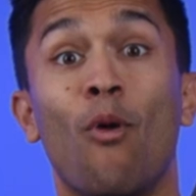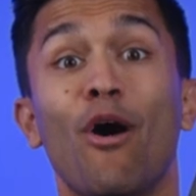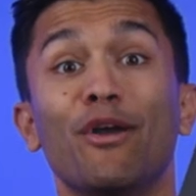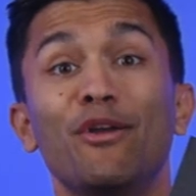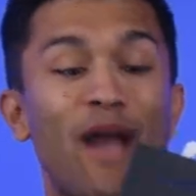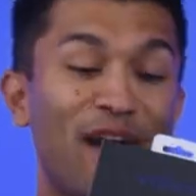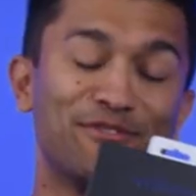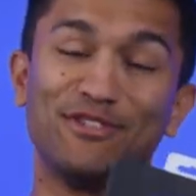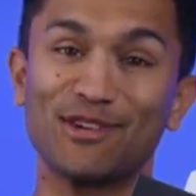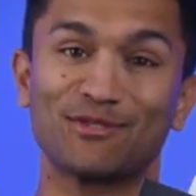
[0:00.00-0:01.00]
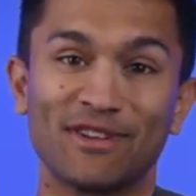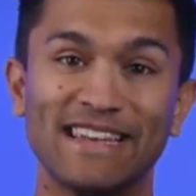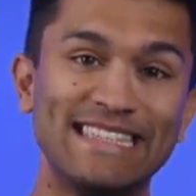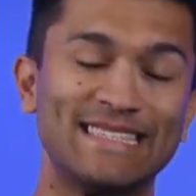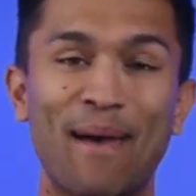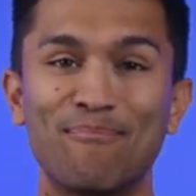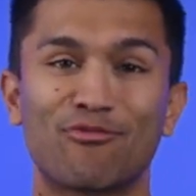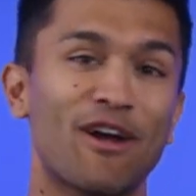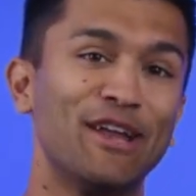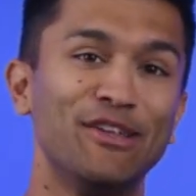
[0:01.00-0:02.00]
Wahoo have just released their
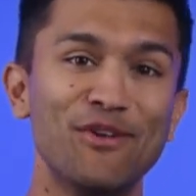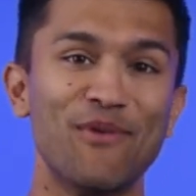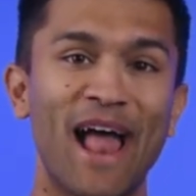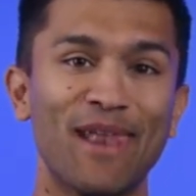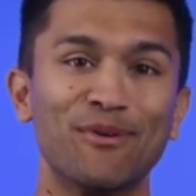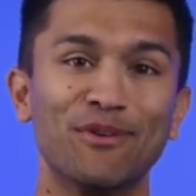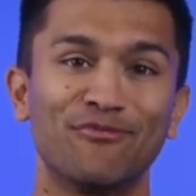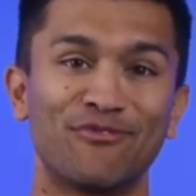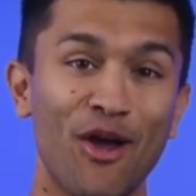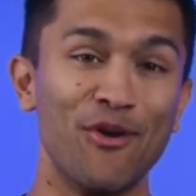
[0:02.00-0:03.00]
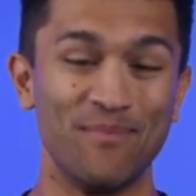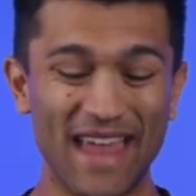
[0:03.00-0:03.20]
brand new Elemnt Roam.